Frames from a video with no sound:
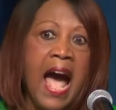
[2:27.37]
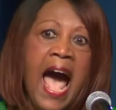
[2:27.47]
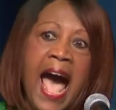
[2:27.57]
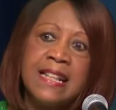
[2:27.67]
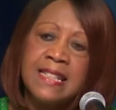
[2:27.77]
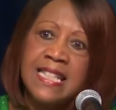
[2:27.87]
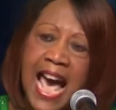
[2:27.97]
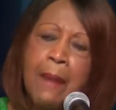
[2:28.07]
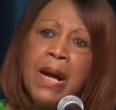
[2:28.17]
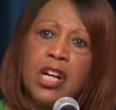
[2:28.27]
And
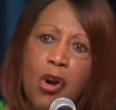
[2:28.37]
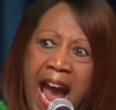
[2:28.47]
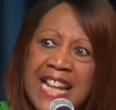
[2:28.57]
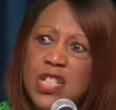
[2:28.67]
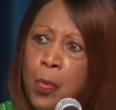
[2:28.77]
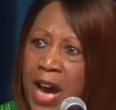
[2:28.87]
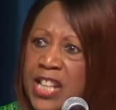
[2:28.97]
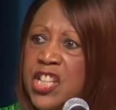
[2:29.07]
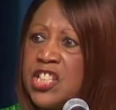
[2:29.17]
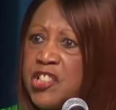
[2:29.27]
Democrats,
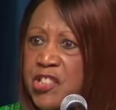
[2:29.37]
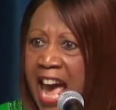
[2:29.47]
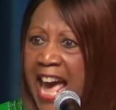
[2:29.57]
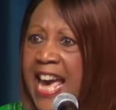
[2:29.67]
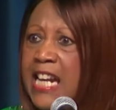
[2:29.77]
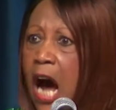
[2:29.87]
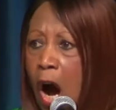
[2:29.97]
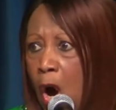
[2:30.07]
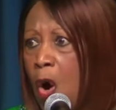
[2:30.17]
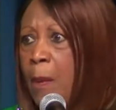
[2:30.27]
when you stayed
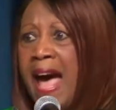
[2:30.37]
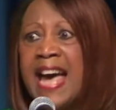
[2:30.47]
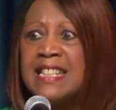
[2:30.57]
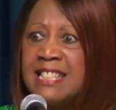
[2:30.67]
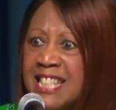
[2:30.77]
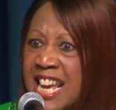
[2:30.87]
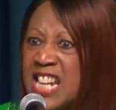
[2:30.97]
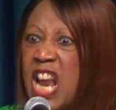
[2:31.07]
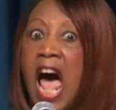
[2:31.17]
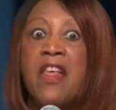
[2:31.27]
home and
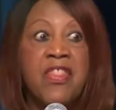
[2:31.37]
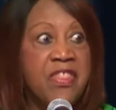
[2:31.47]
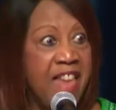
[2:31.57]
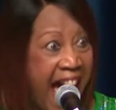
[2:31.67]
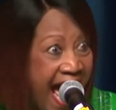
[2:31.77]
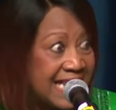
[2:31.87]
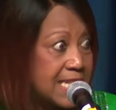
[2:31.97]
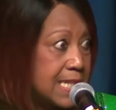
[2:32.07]
did that,